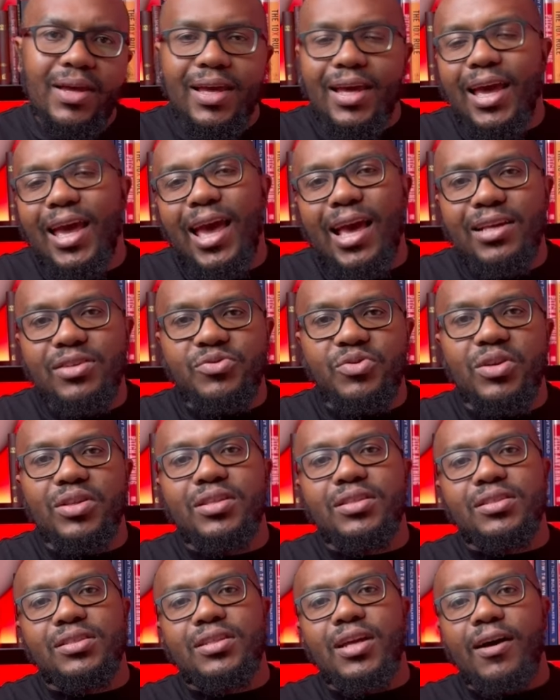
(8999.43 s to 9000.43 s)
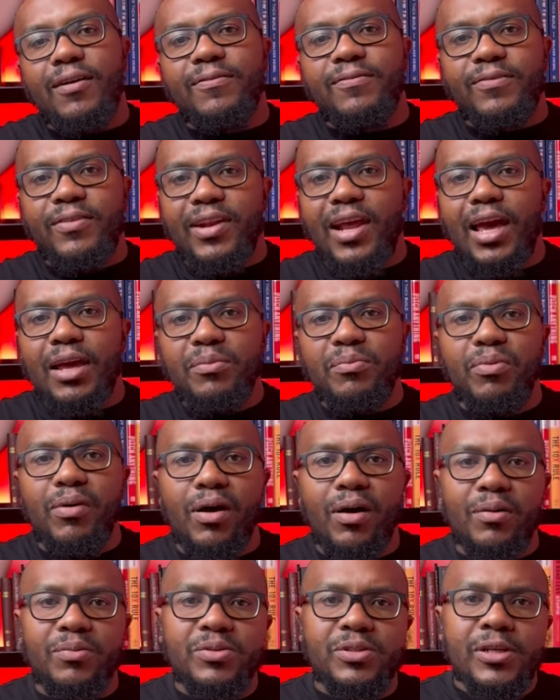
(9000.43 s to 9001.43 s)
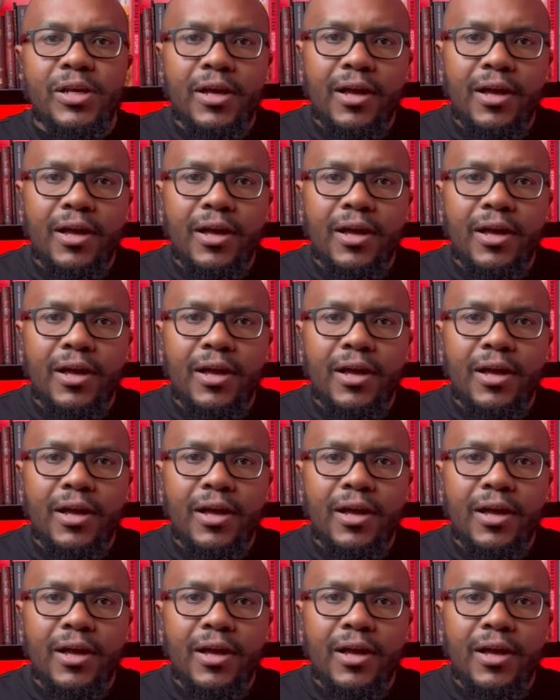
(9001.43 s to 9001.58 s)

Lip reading: extra stuff, light bulbs,